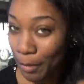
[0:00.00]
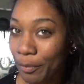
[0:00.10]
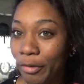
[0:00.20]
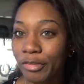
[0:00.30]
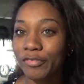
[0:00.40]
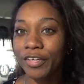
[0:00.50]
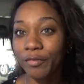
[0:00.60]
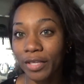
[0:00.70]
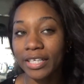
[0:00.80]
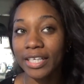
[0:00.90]
but it was fun
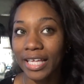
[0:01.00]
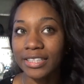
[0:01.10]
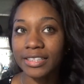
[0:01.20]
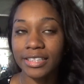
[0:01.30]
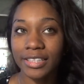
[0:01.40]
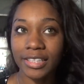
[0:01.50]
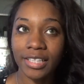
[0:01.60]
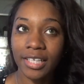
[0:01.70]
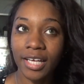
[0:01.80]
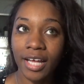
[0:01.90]
while it lasted.
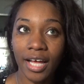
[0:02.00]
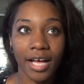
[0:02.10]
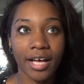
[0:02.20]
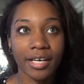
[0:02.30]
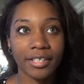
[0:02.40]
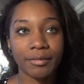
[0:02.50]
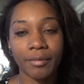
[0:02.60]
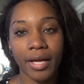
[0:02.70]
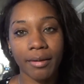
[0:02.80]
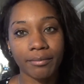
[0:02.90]
Um,
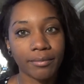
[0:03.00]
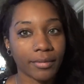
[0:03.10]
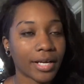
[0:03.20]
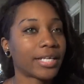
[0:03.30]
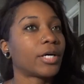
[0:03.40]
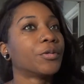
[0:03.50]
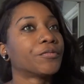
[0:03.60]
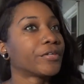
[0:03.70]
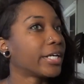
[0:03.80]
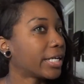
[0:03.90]
I'm kind of
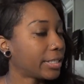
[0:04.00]
over it.